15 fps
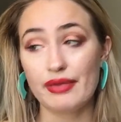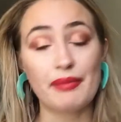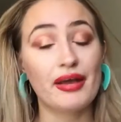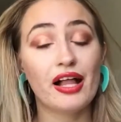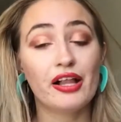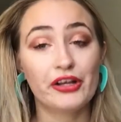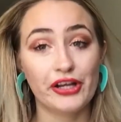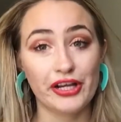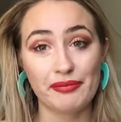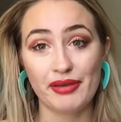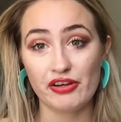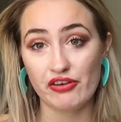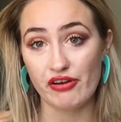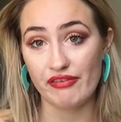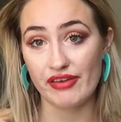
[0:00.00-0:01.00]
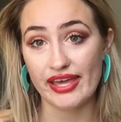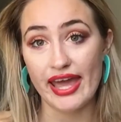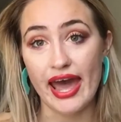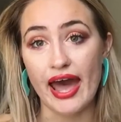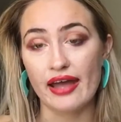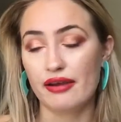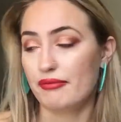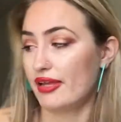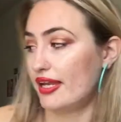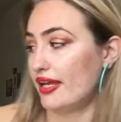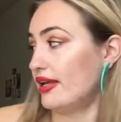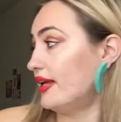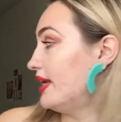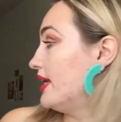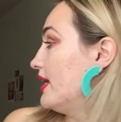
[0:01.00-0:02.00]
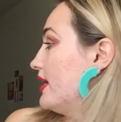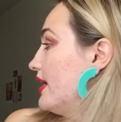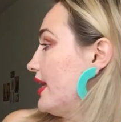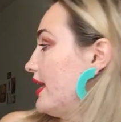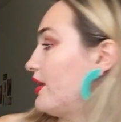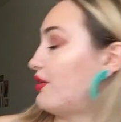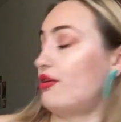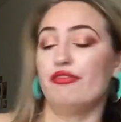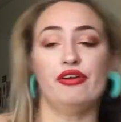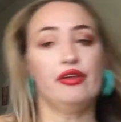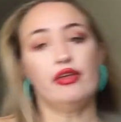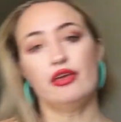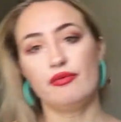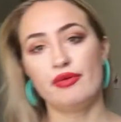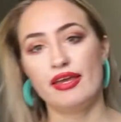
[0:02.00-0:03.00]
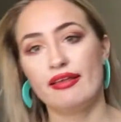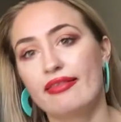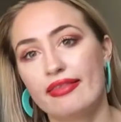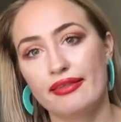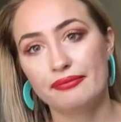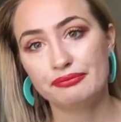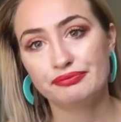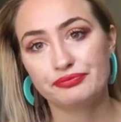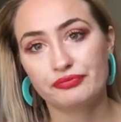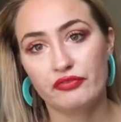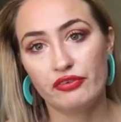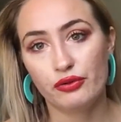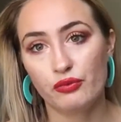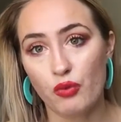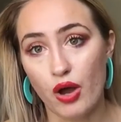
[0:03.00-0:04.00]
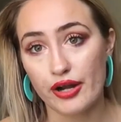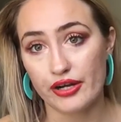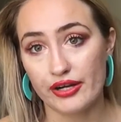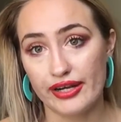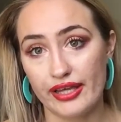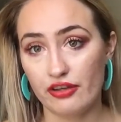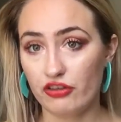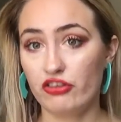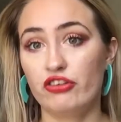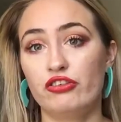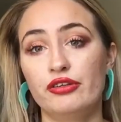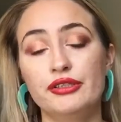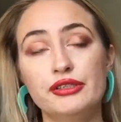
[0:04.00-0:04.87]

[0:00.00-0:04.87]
coloring in a picture of a cat, and I'm gonna hang it over Kiwi's food and water dish.